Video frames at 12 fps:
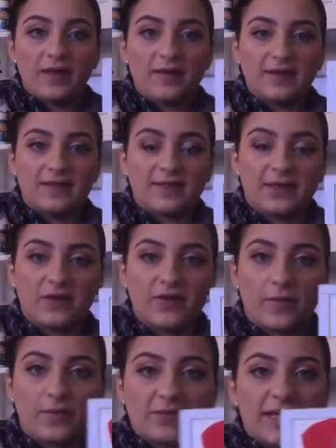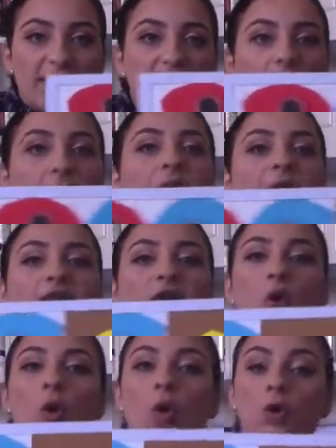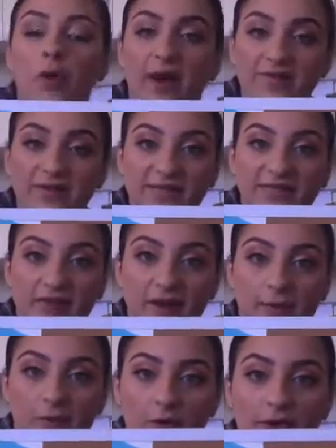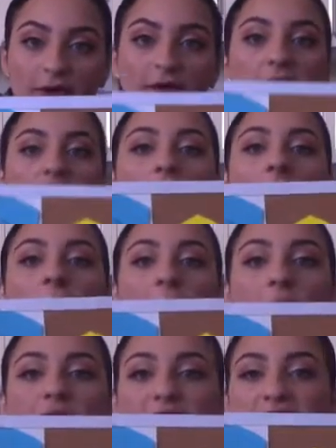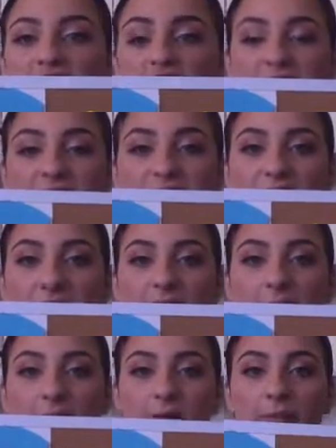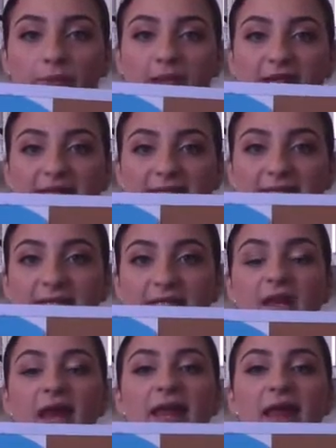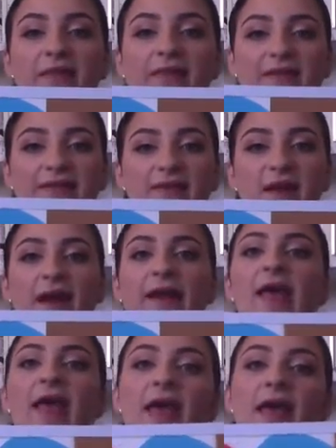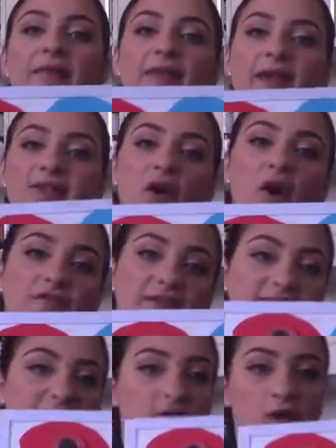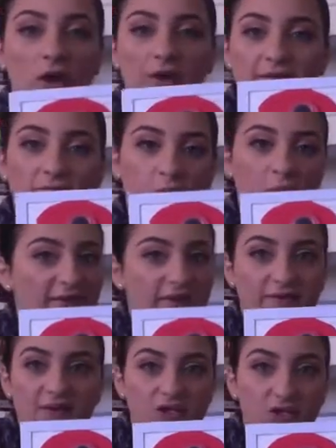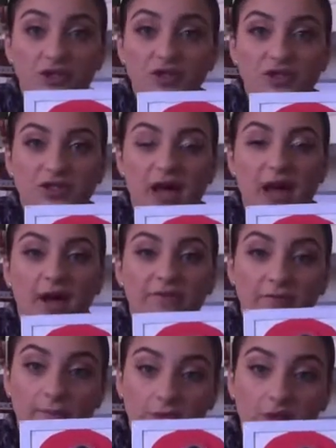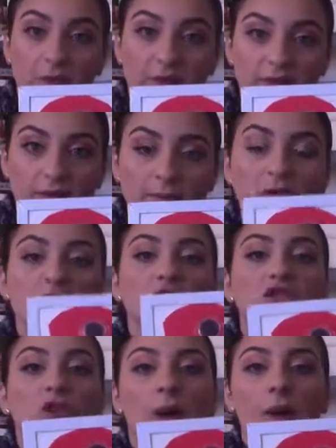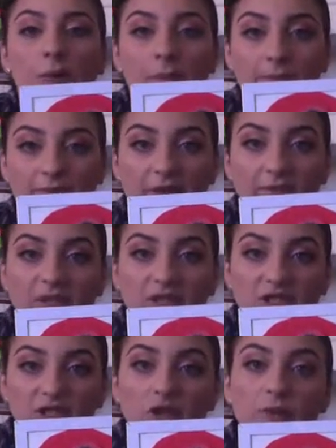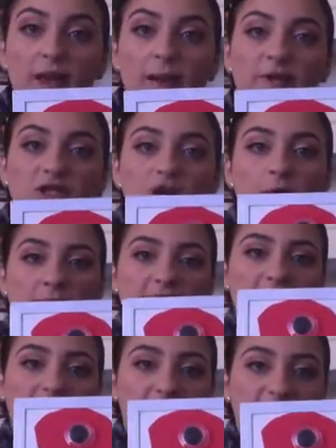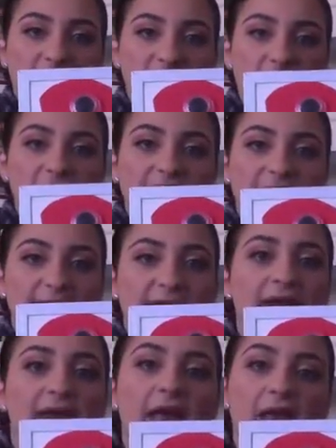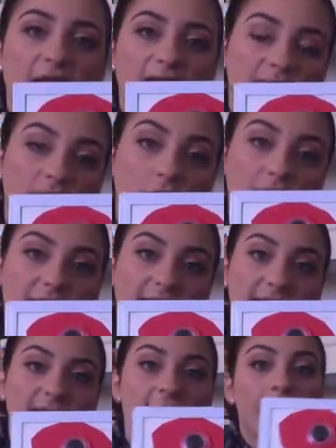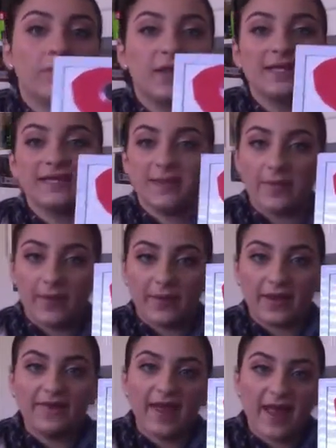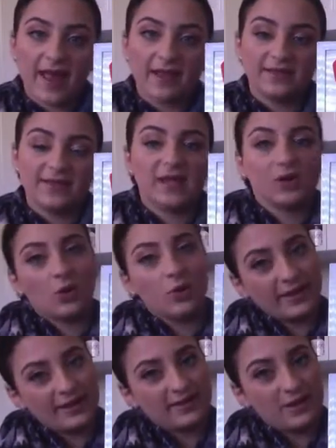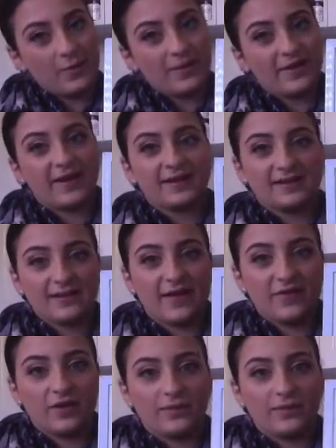This is going to represent a number, and the cork will have a different number on it. I want the students to be able to plus this side and this side. These are obviously not in the way that the students are familiar with them, so I want them to still be able to tell me that there is 3 here and 4 here, and plus them up in their heads and quickly tell me that it's 7.